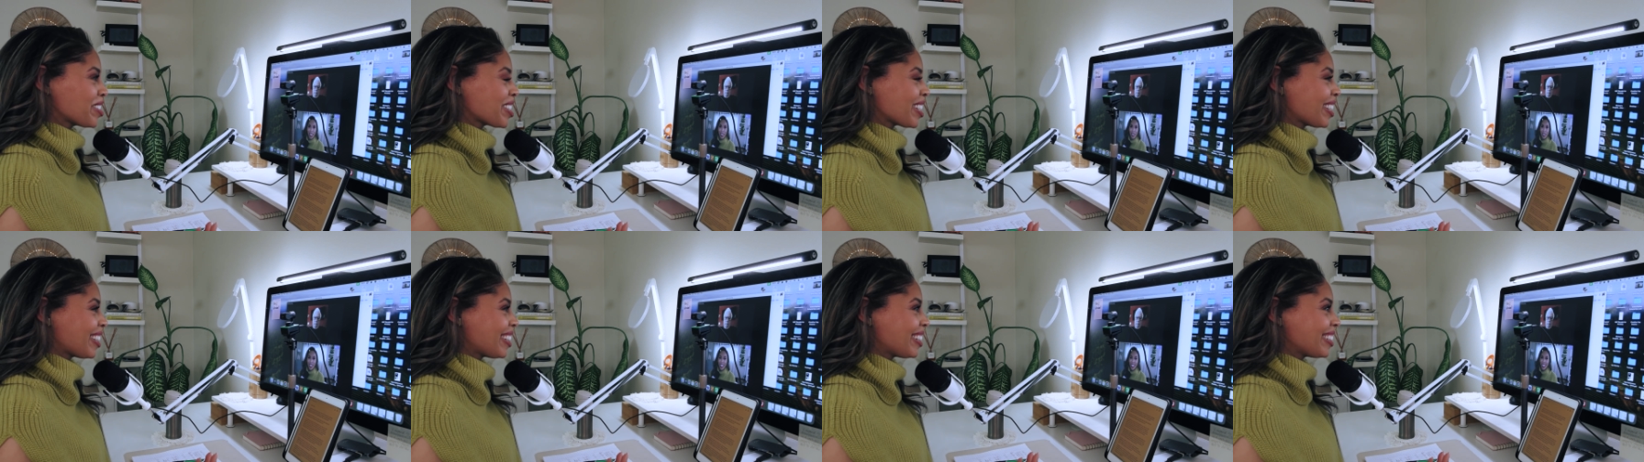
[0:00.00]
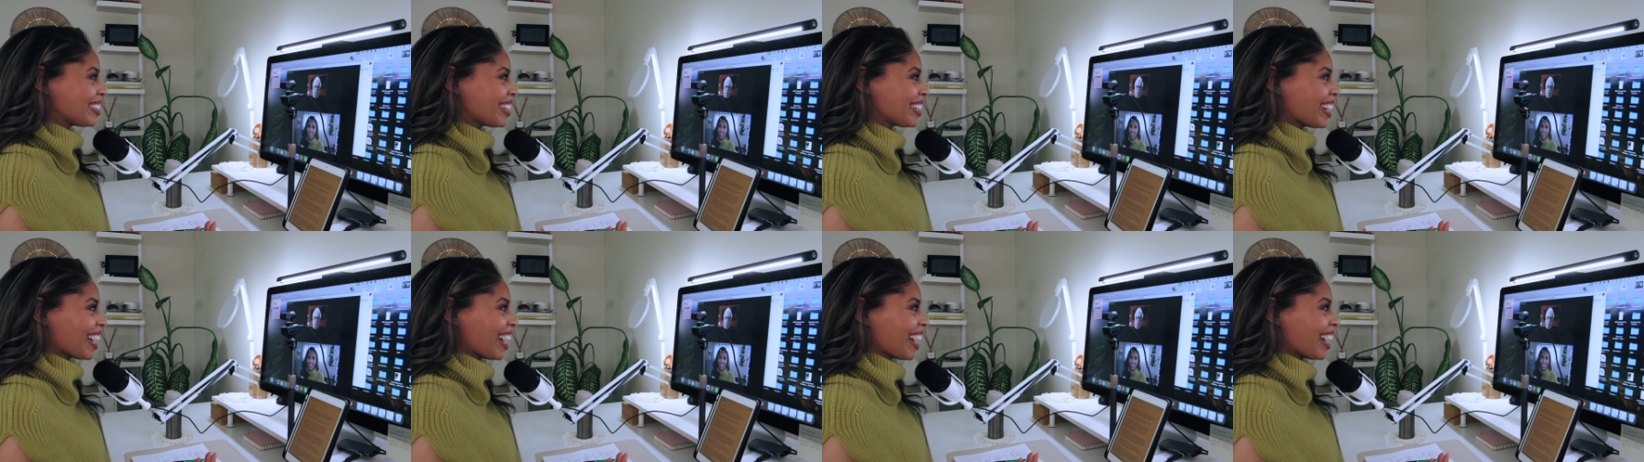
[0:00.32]
to
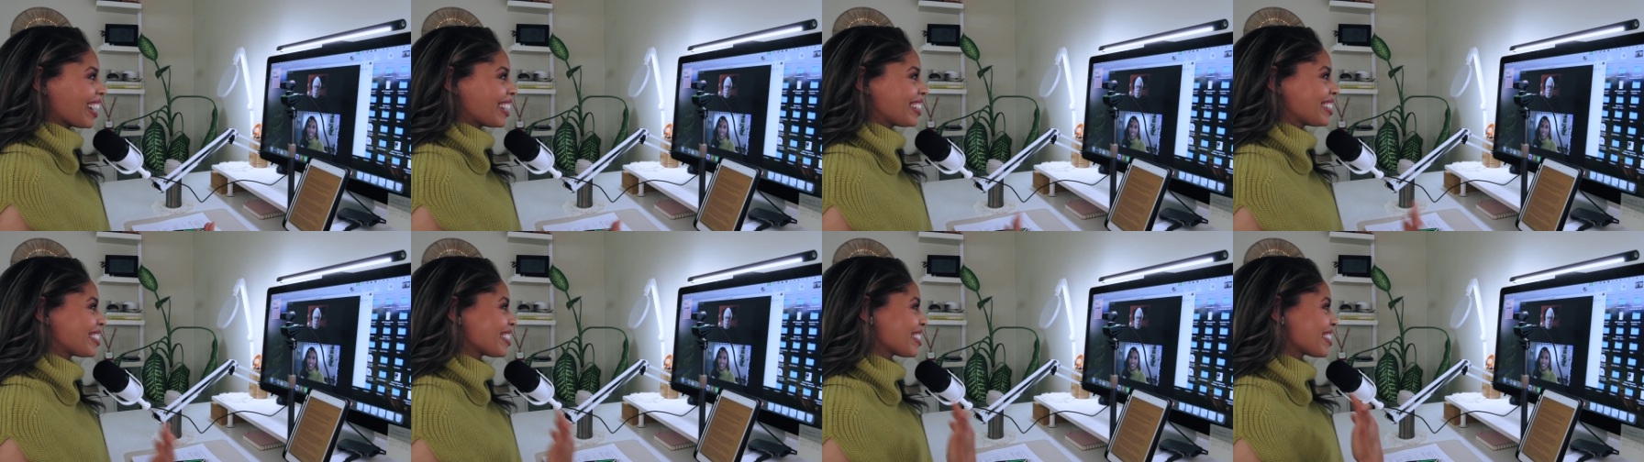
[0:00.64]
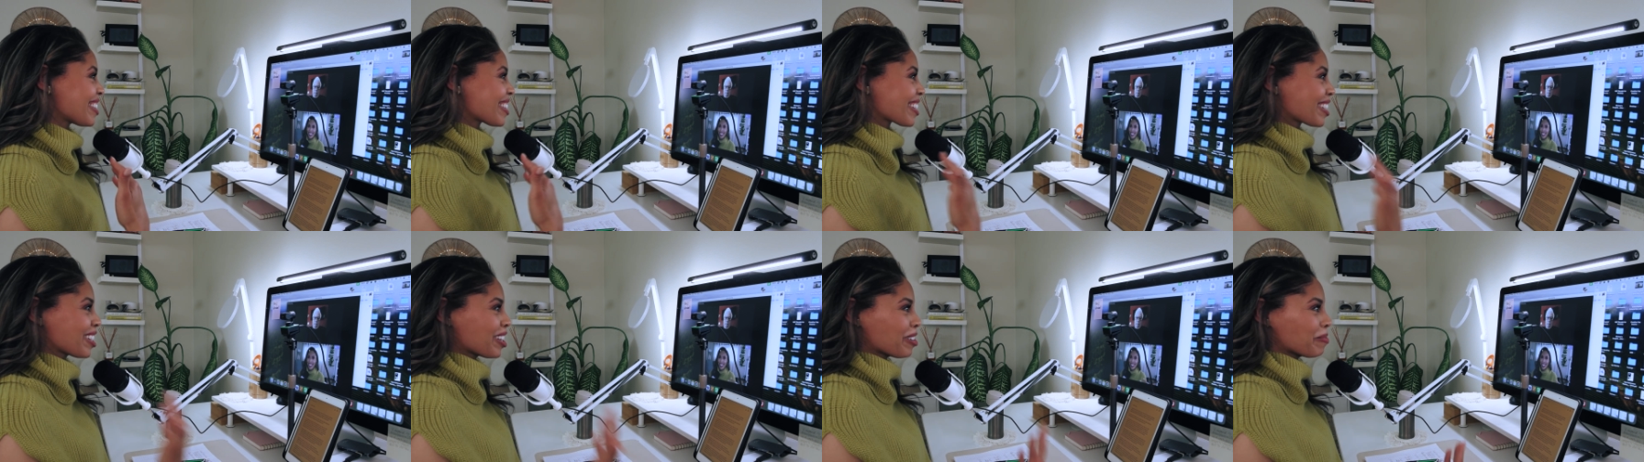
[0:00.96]
LA and
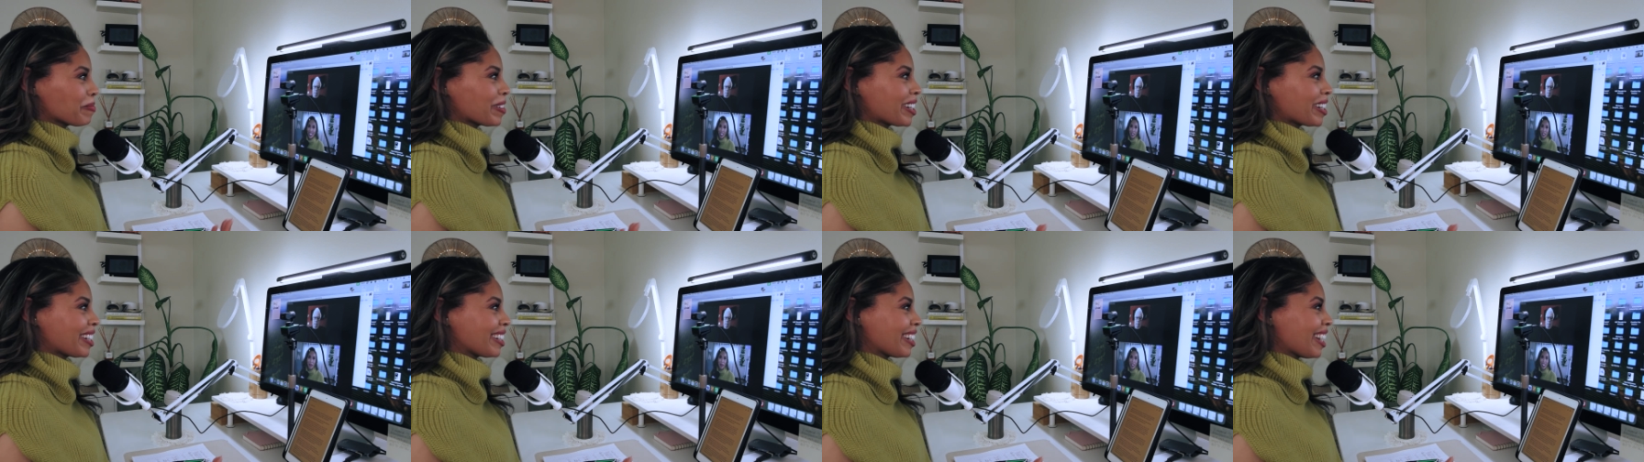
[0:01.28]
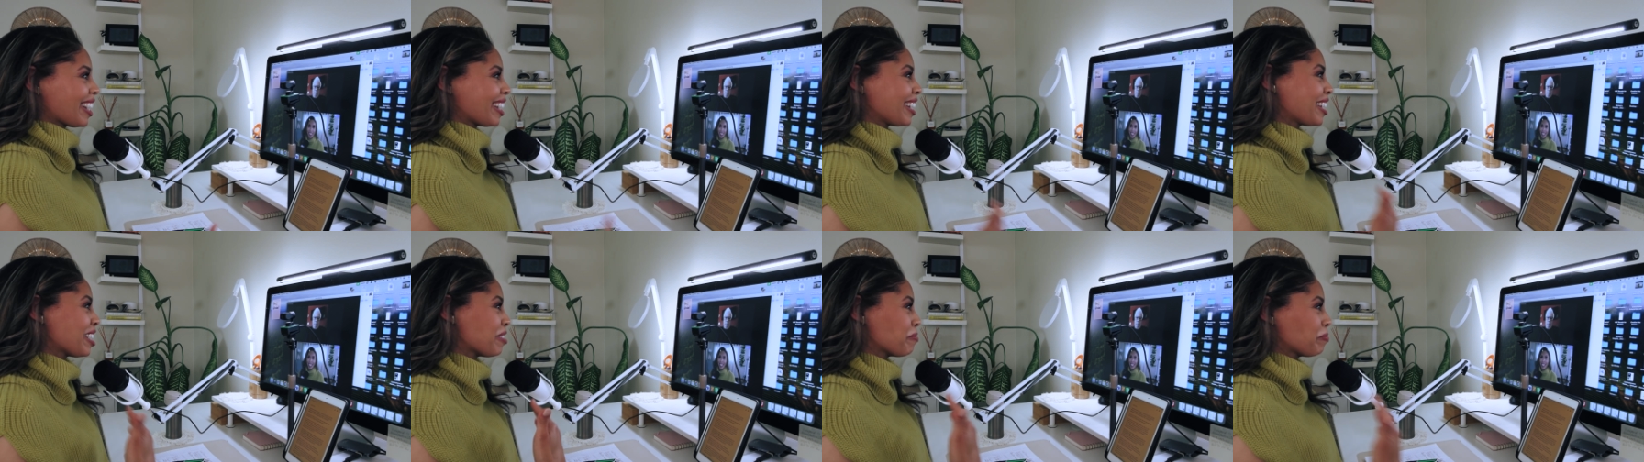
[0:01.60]
just come in
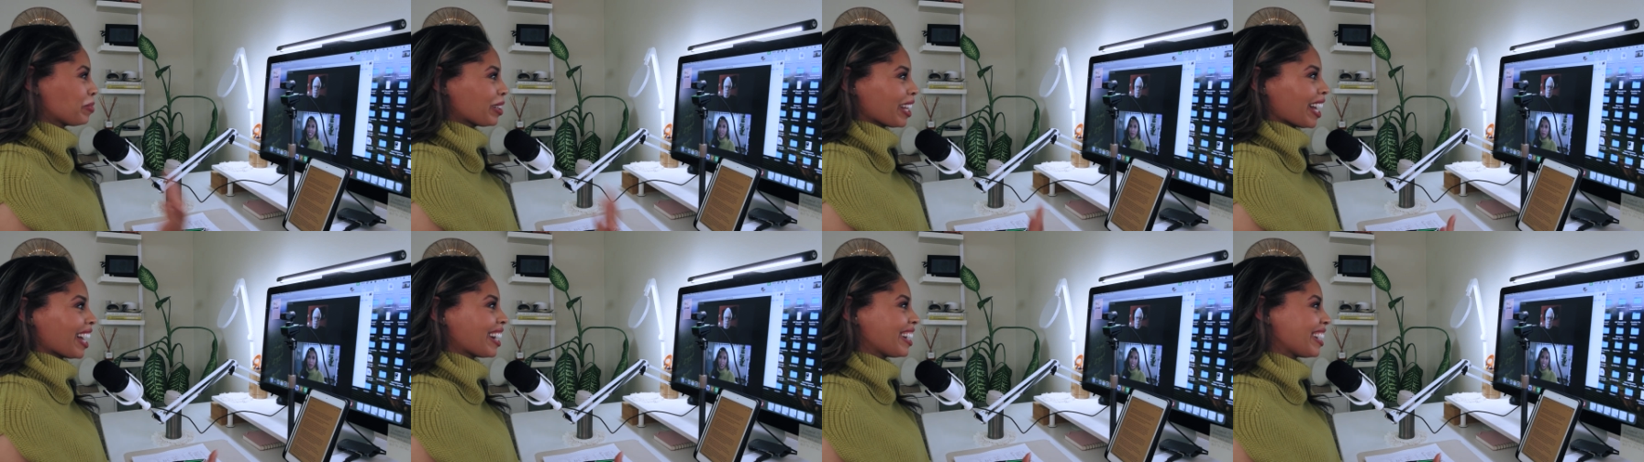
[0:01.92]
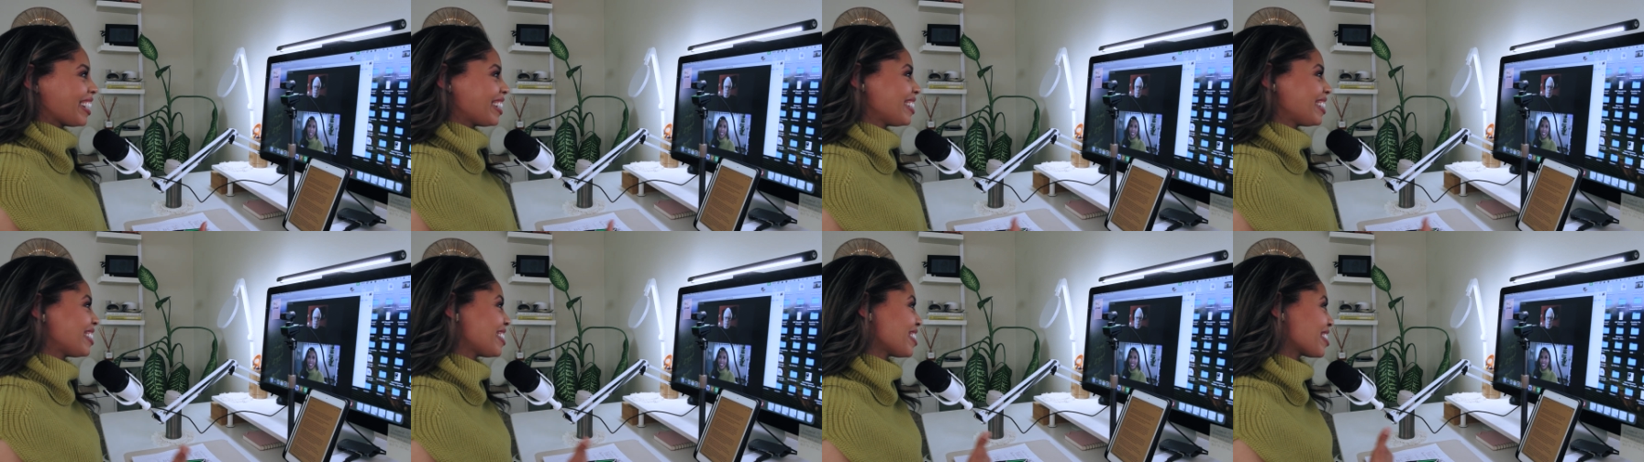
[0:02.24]
and get
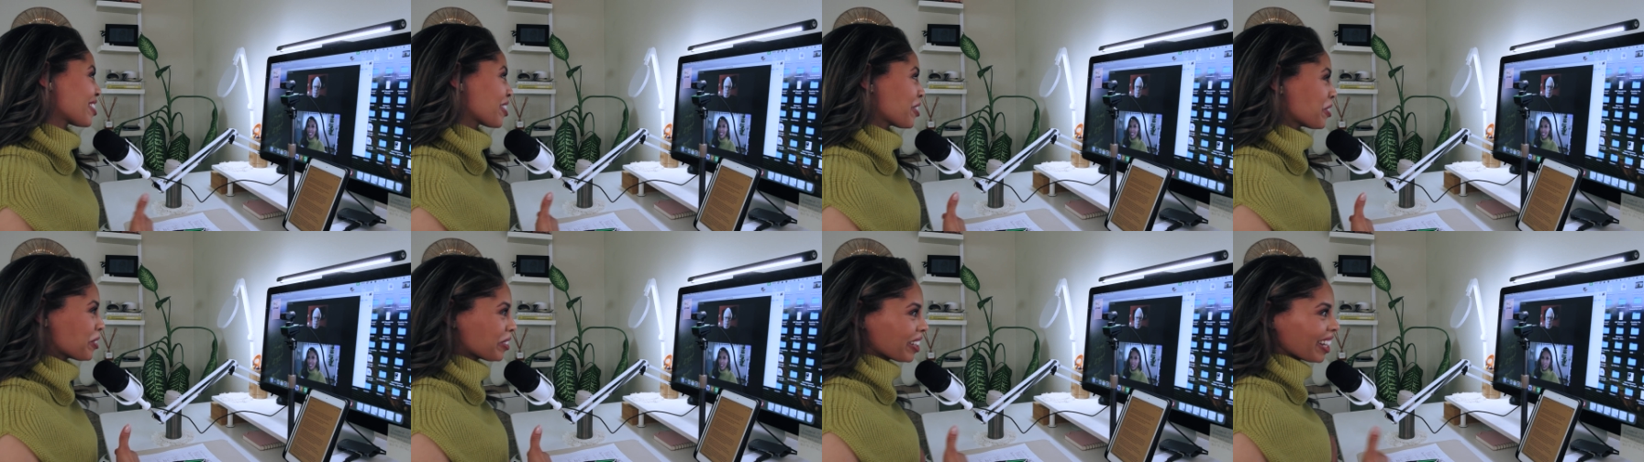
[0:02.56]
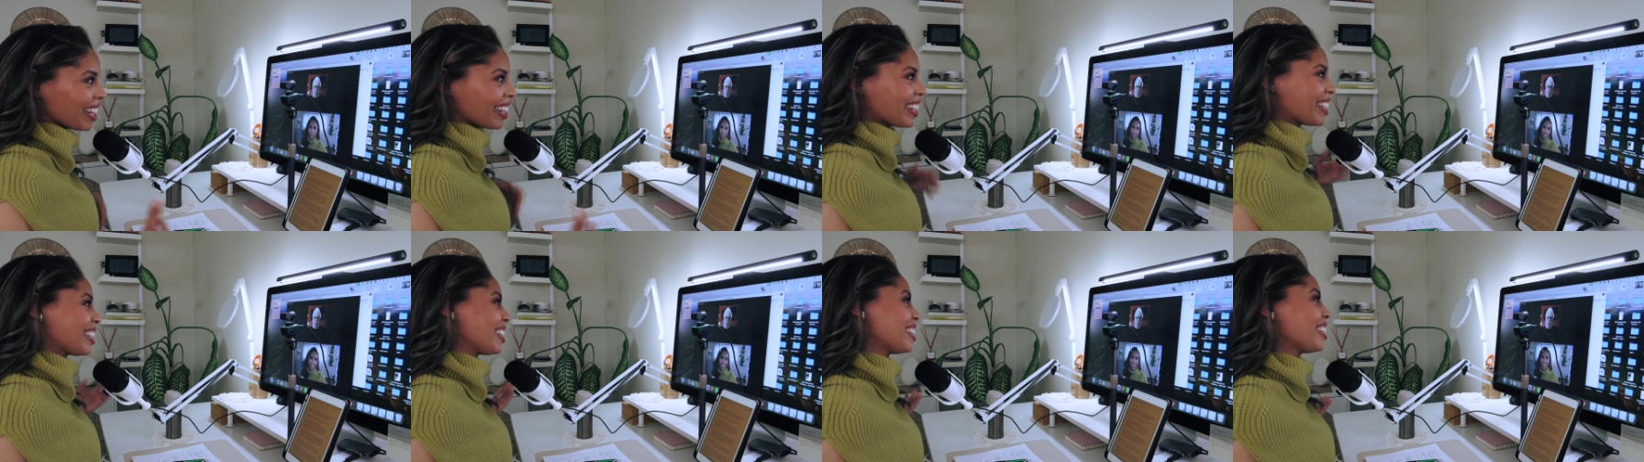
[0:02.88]
planted and just go
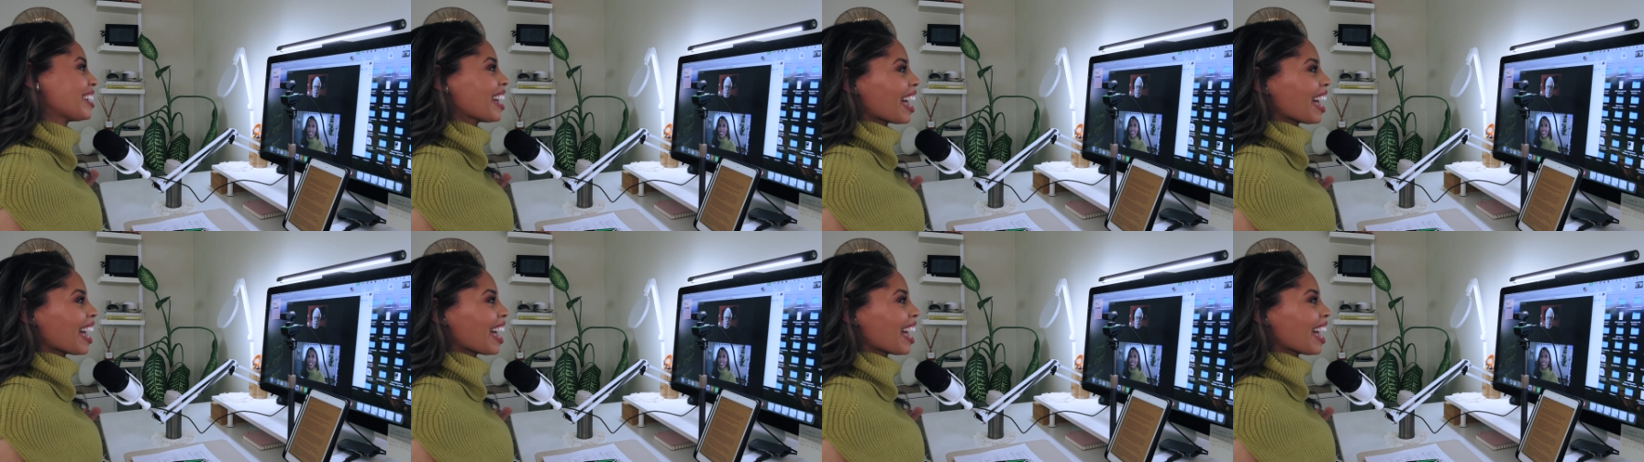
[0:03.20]
like,